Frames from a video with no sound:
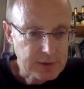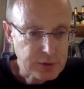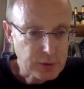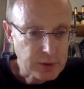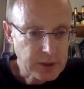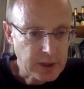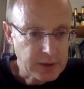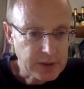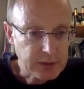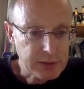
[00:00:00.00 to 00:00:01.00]
short
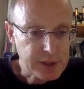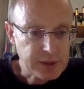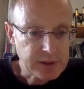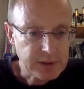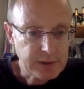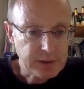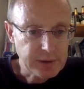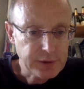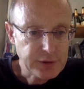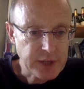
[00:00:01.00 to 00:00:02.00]
contig region, you can
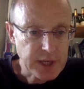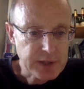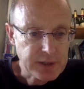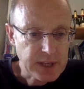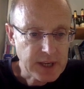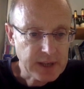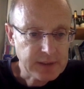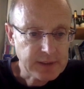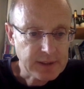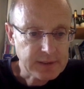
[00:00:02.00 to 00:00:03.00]
just change the
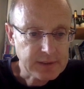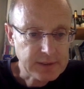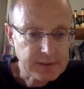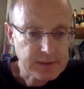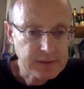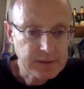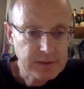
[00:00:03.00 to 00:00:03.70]
x-axis.